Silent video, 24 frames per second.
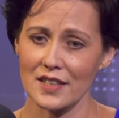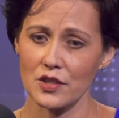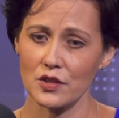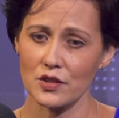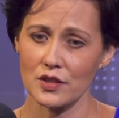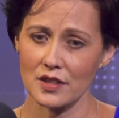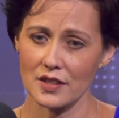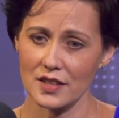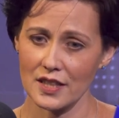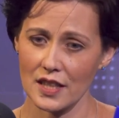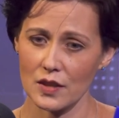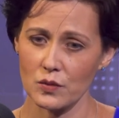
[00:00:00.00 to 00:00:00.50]
You
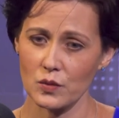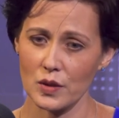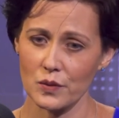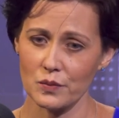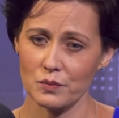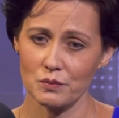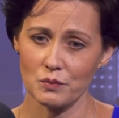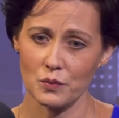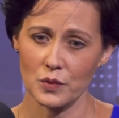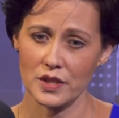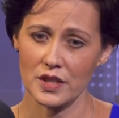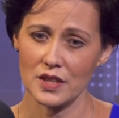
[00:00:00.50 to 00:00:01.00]
can get
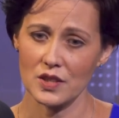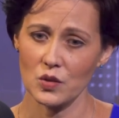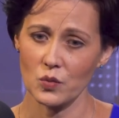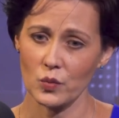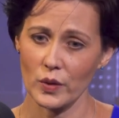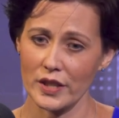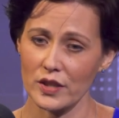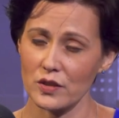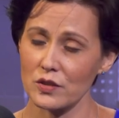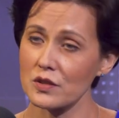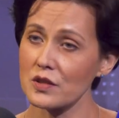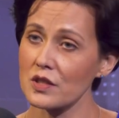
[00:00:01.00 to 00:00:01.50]
one within a
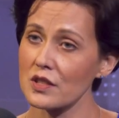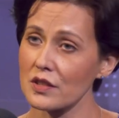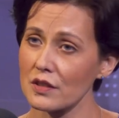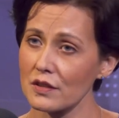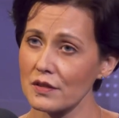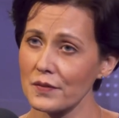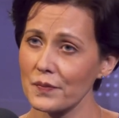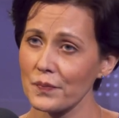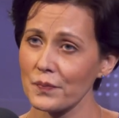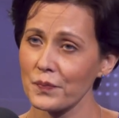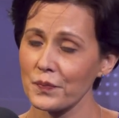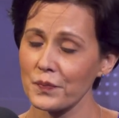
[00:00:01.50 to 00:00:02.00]
week or two.